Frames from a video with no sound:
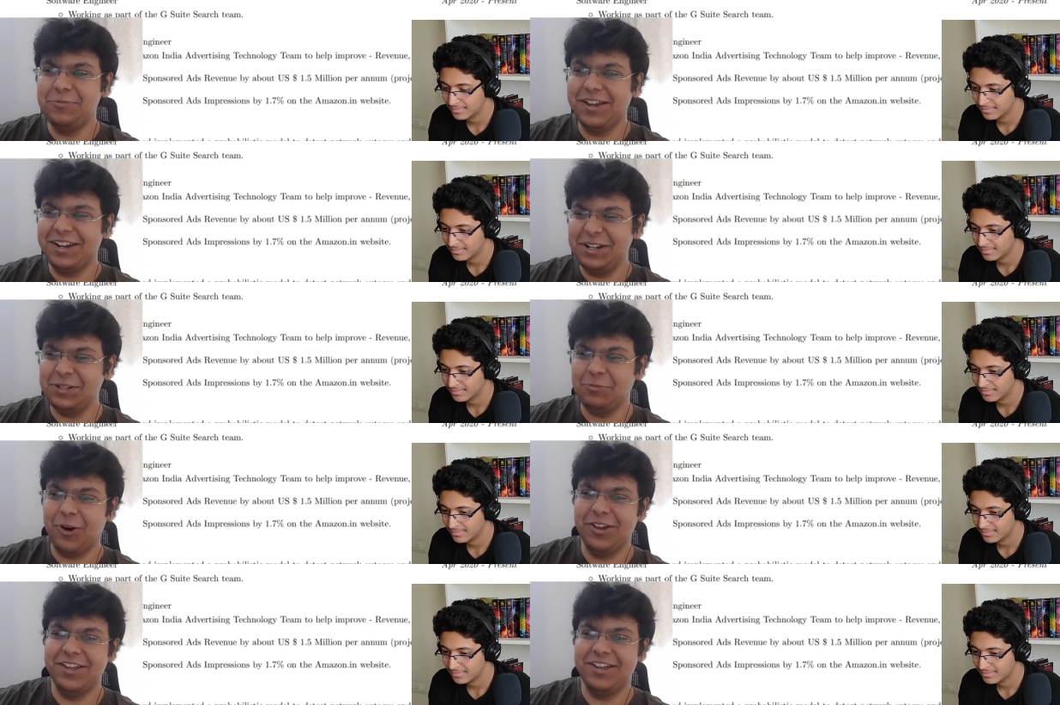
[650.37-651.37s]
Speaker 1: to make it
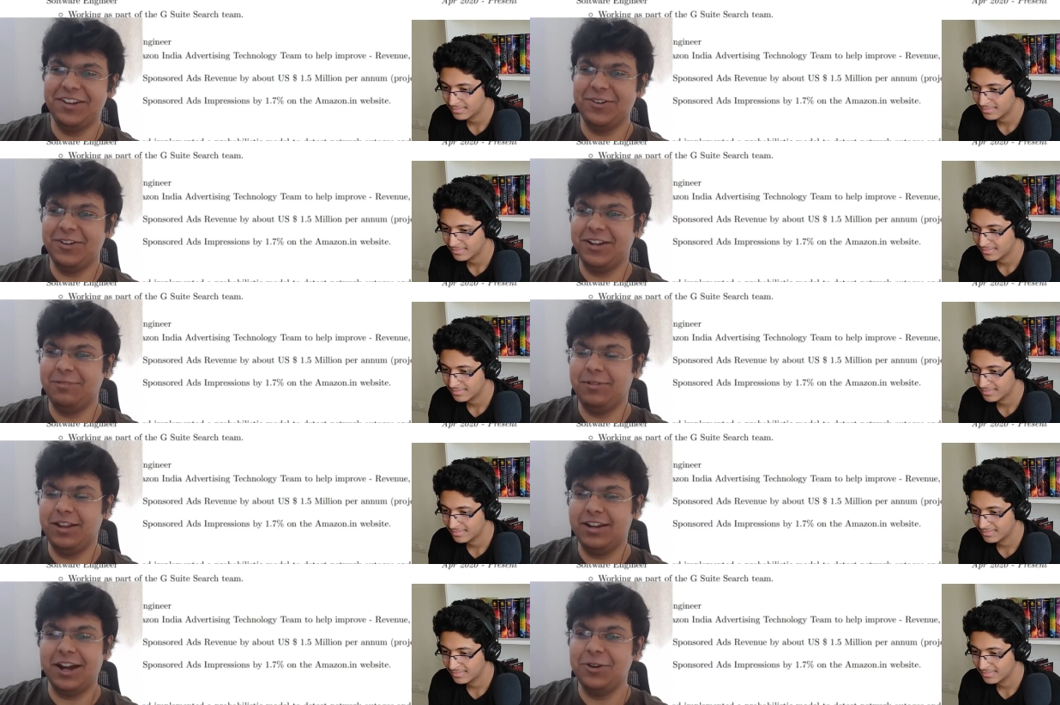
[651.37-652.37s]
smaller or like
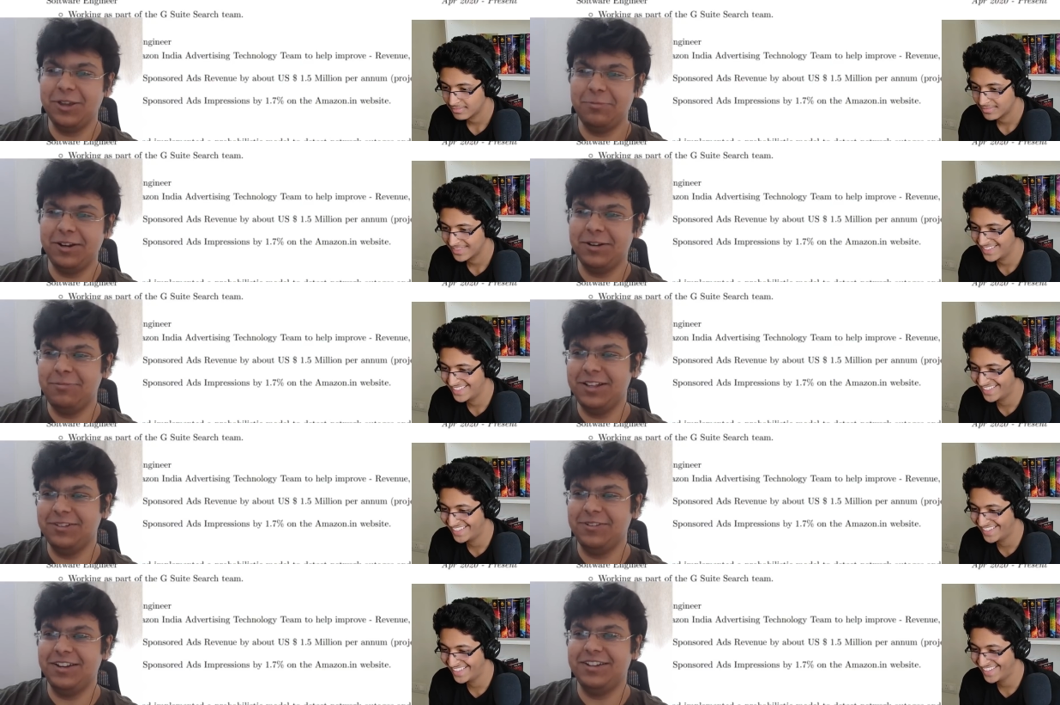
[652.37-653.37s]
try to keep it in a
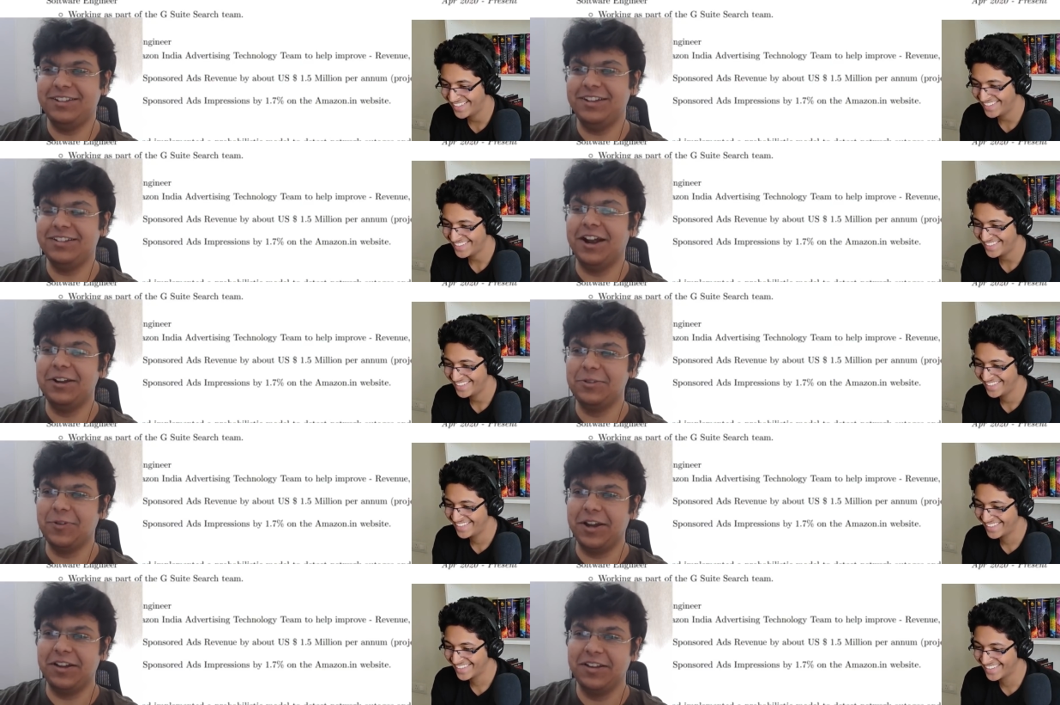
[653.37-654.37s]
place where it's it's hard to
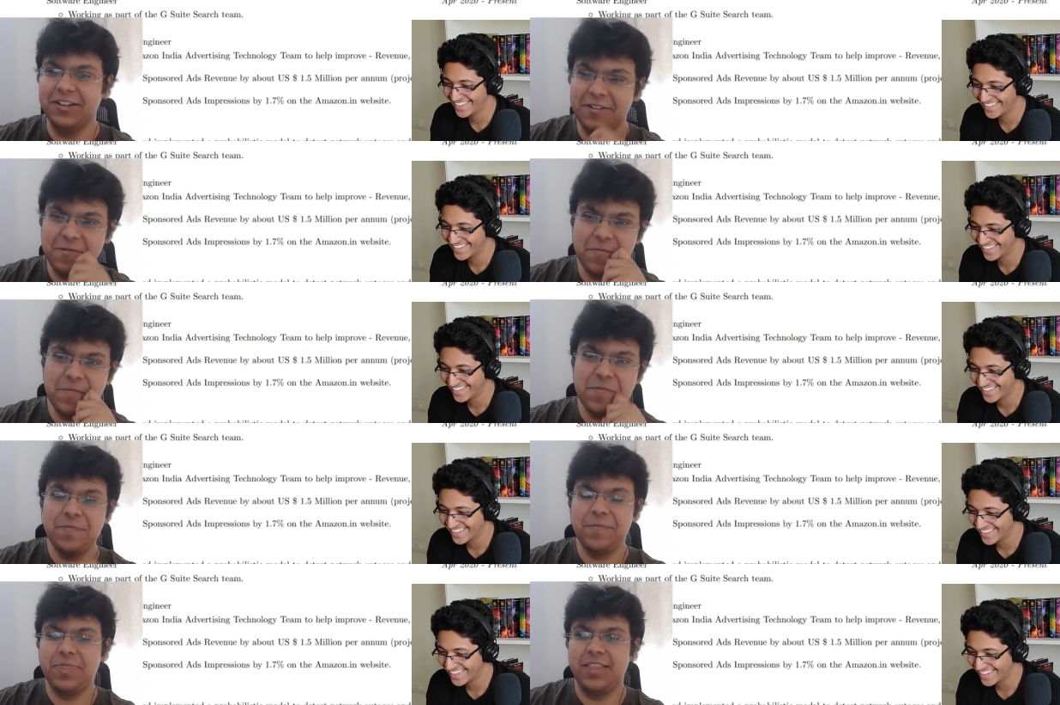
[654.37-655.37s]
find.
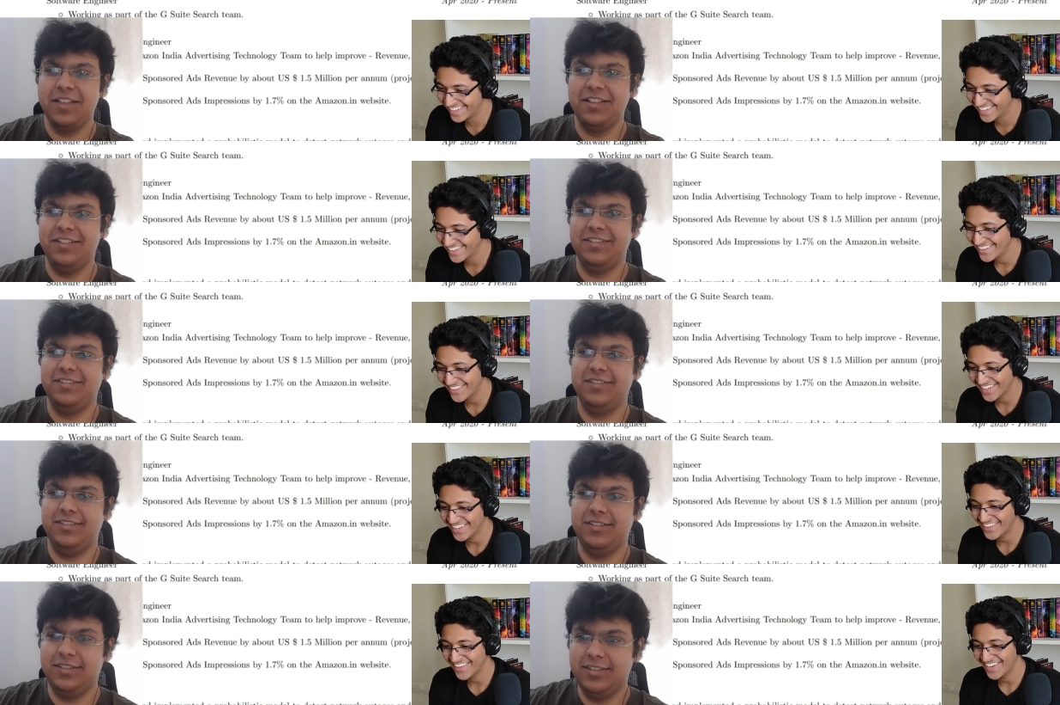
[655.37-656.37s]

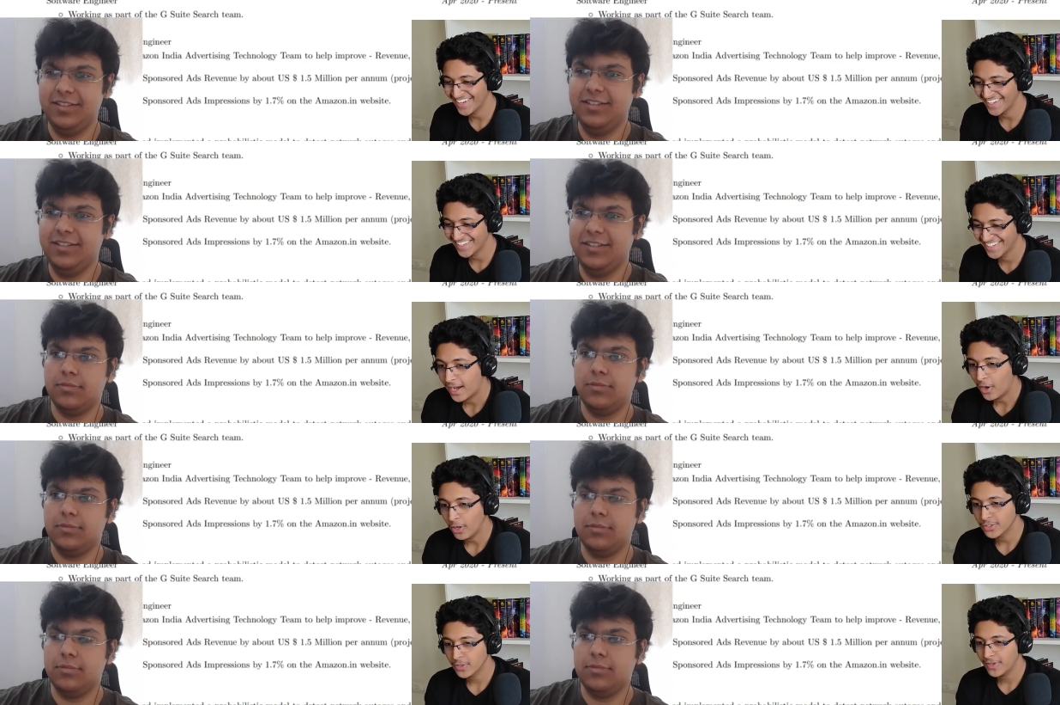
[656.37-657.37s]
Speaker 2: Okay, all right. Uh,
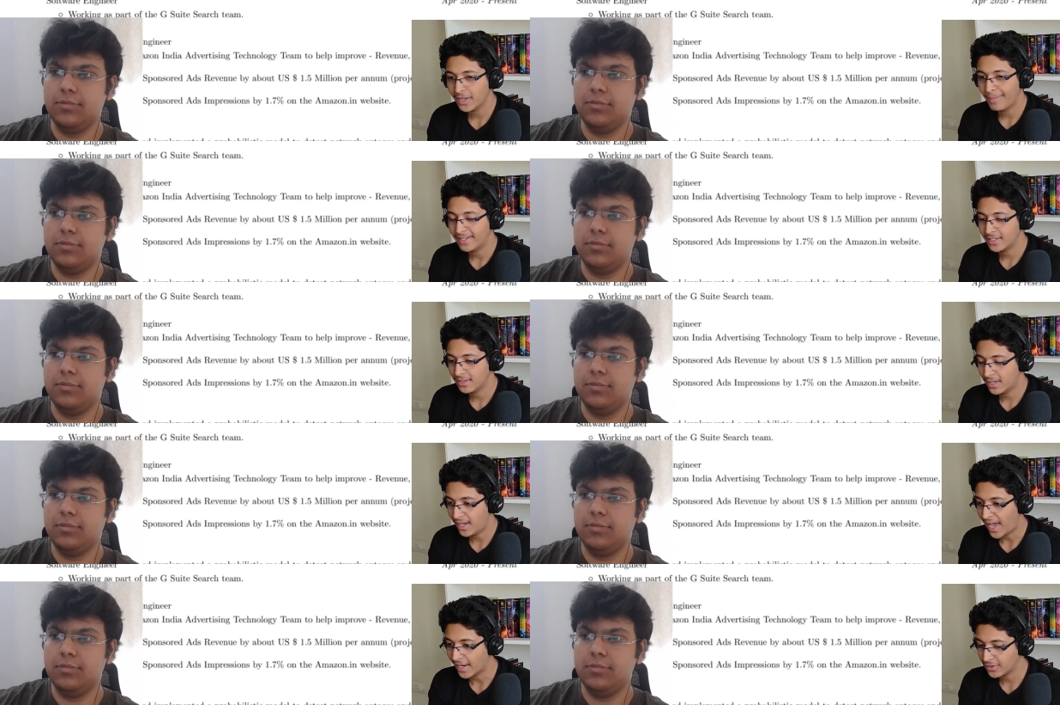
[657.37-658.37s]
also, we can mention
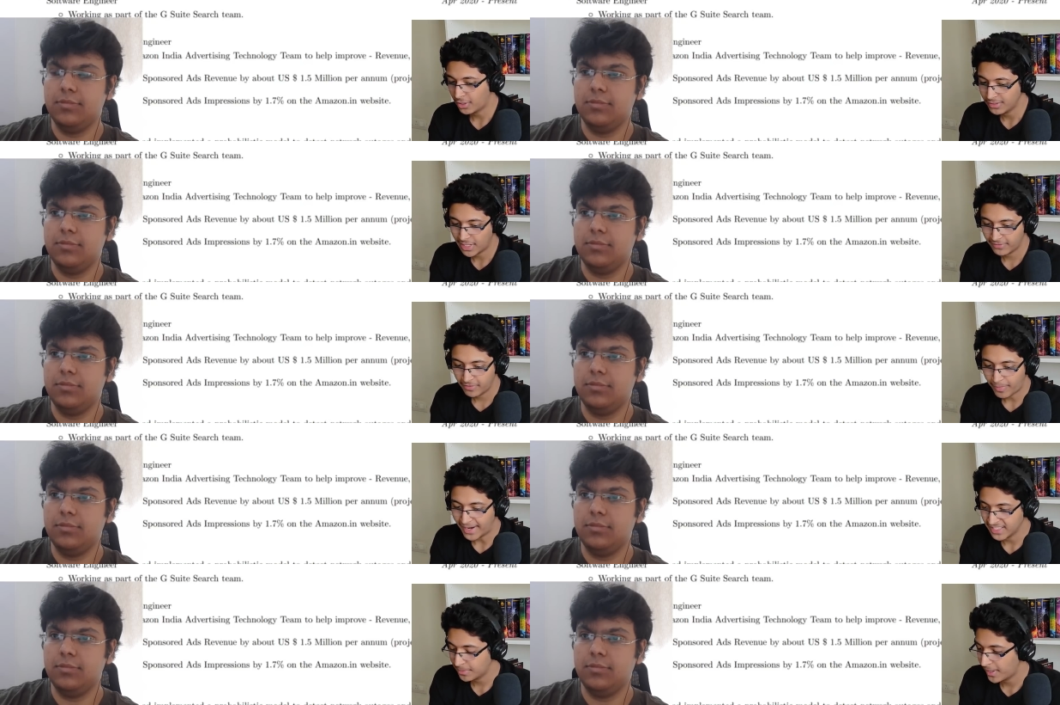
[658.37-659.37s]
the hackathons that we've
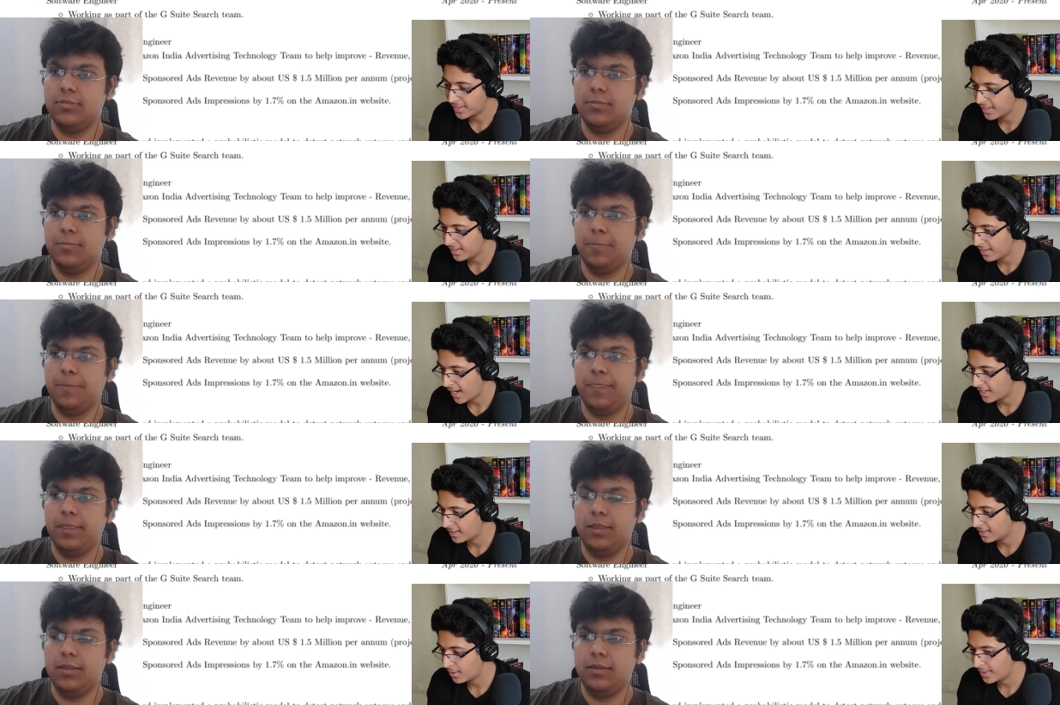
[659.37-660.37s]
participated in
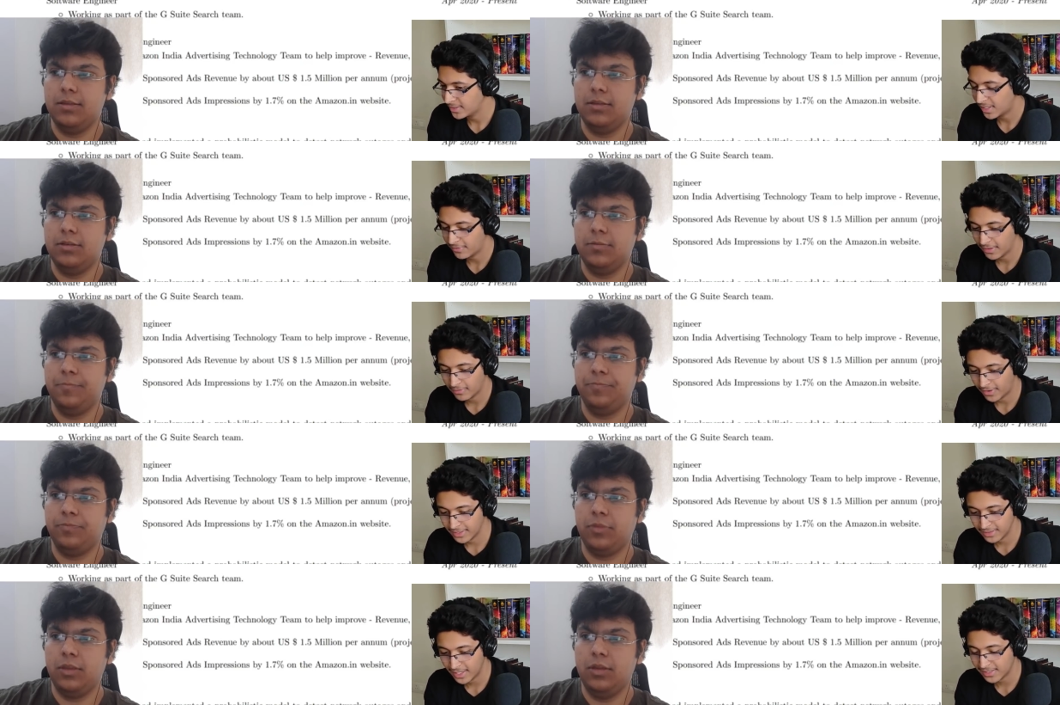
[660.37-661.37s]
and the ones that we
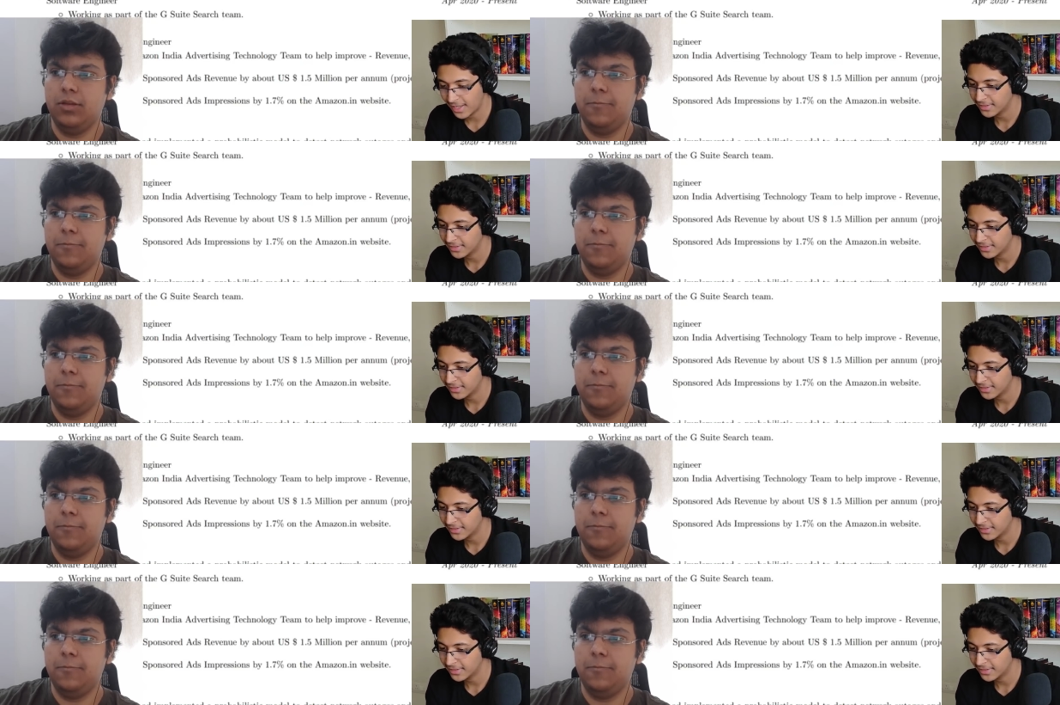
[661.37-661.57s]
won, things